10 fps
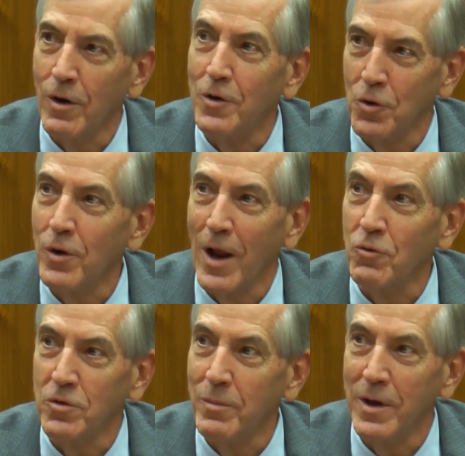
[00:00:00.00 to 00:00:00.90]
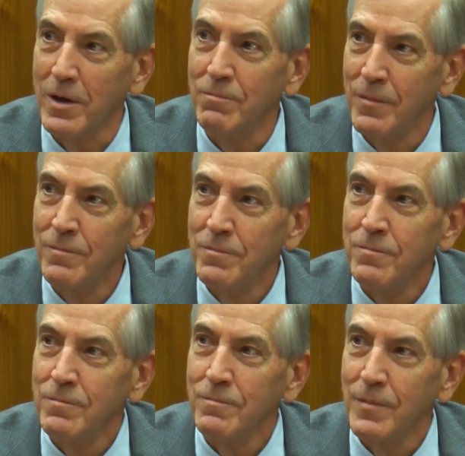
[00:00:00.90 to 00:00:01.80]
and it turned out to be
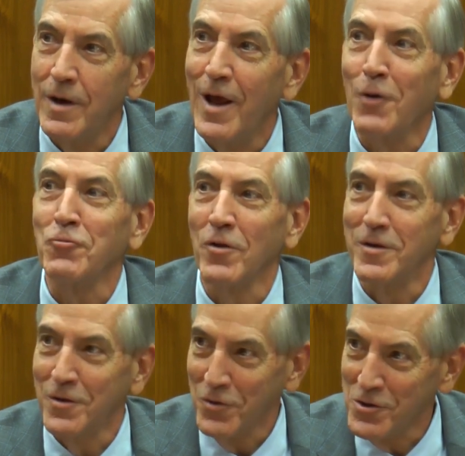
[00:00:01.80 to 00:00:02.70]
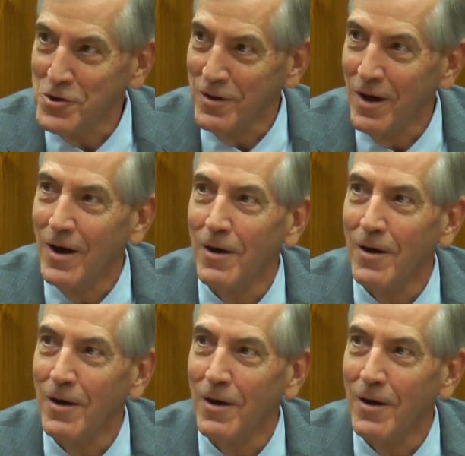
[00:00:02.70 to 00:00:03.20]
an excellent decision.